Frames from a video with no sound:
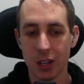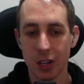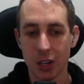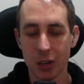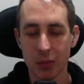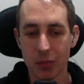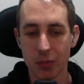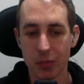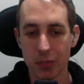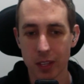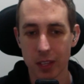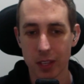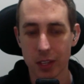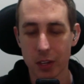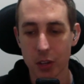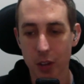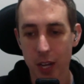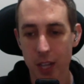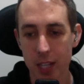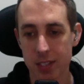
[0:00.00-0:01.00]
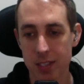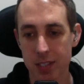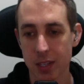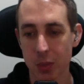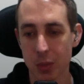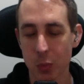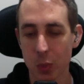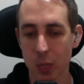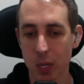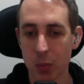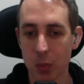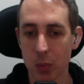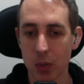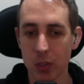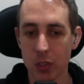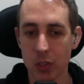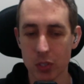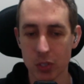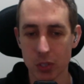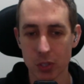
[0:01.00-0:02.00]
of the nights that we
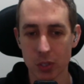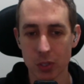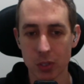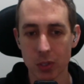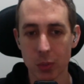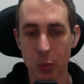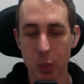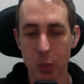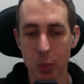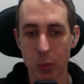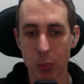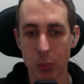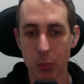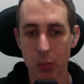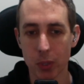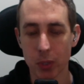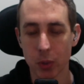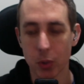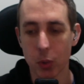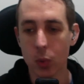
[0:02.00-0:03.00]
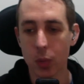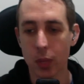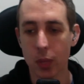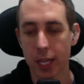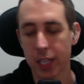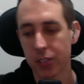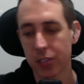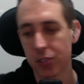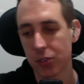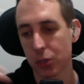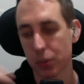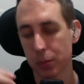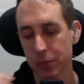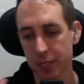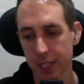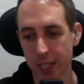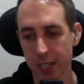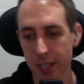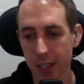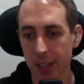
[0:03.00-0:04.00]
would do, we would bring all the age groups
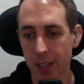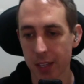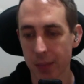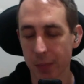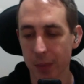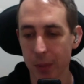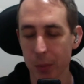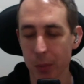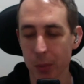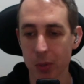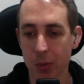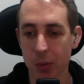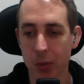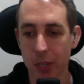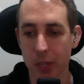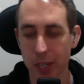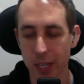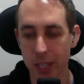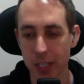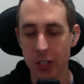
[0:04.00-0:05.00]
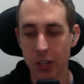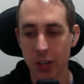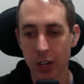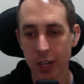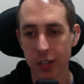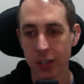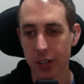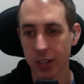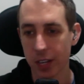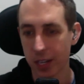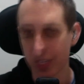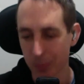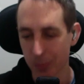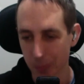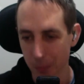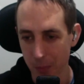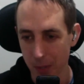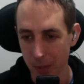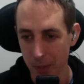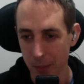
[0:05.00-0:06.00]
together and we'd call it a United Night.
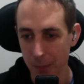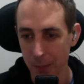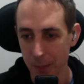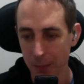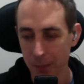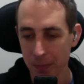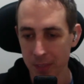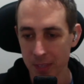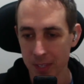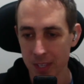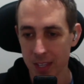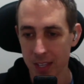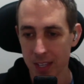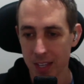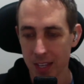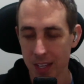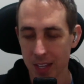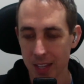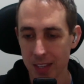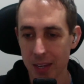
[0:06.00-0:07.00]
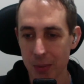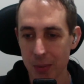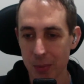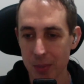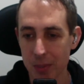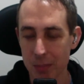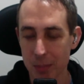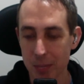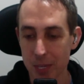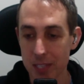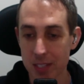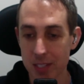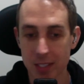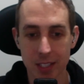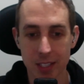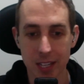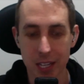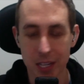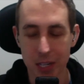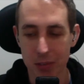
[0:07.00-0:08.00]
And that was
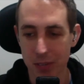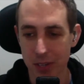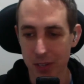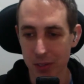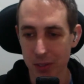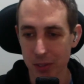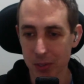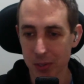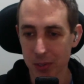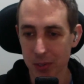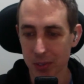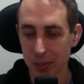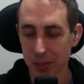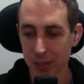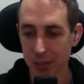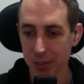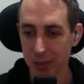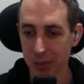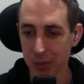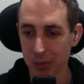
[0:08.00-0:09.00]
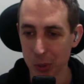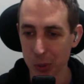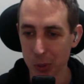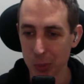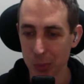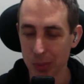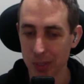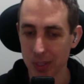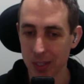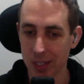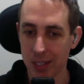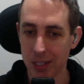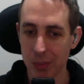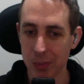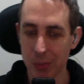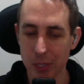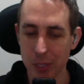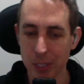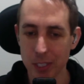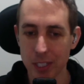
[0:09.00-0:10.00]
basically out of our youth group
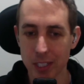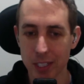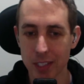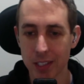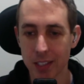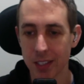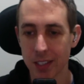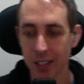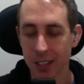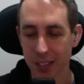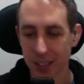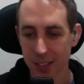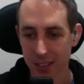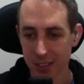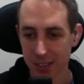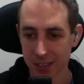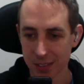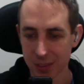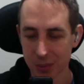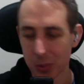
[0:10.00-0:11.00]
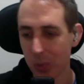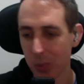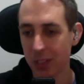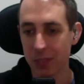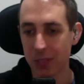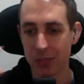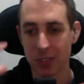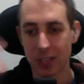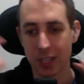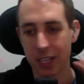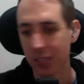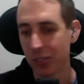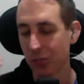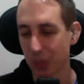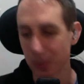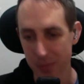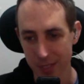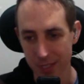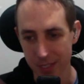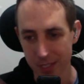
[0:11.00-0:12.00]
bringing in all the different age
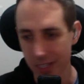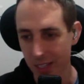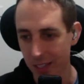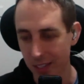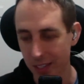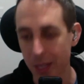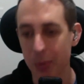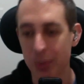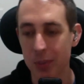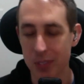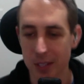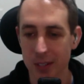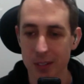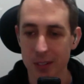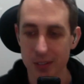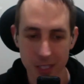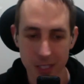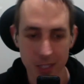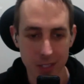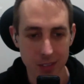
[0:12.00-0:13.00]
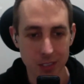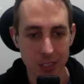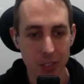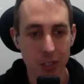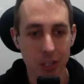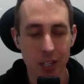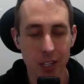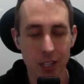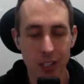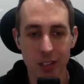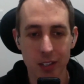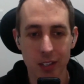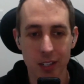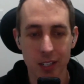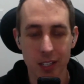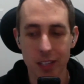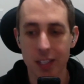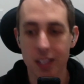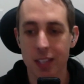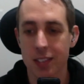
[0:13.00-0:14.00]
groups together, and that was our United Night,
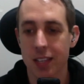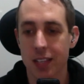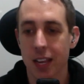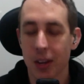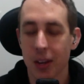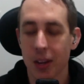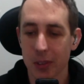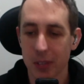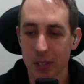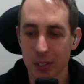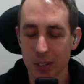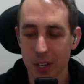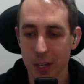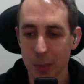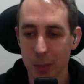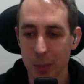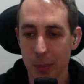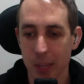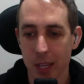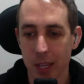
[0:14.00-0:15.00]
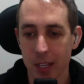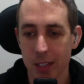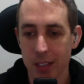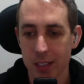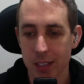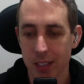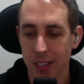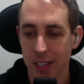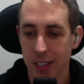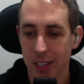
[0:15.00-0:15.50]
and that's how the United Band